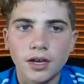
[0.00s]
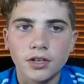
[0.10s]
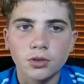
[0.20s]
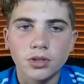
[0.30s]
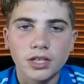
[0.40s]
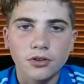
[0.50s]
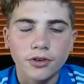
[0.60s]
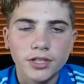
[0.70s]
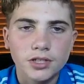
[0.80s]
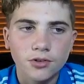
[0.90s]
and it will
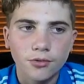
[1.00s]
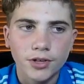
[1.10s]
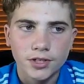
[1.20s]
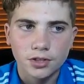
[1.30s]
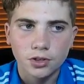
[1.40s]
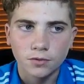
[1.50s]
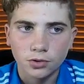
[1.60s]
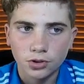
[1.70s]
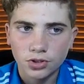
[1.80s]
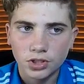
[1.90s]
increase the risk of
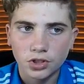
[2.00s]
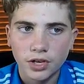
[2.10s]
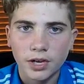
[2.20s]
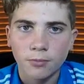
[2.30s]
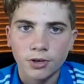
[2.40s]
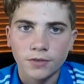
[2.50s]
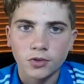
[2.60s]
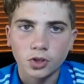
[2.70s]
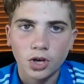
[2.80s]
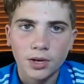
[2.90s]
losing your camera
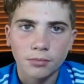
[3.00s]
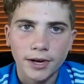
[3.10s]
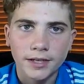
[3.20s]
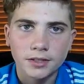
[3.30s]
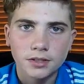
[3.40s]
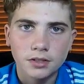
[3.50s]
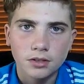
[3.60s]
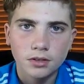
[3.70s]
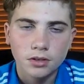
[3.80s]
if your line breaks.